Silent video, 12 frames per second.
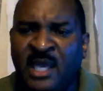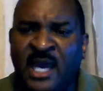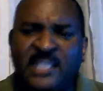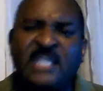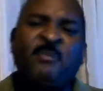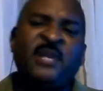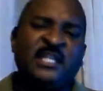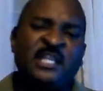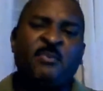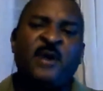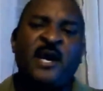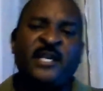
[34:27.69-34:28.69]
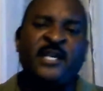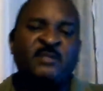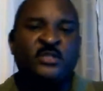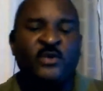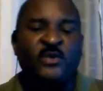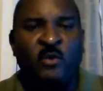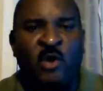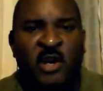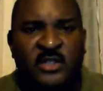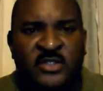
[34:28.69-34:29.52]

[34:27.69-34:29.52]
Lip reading: And the political party must do their work.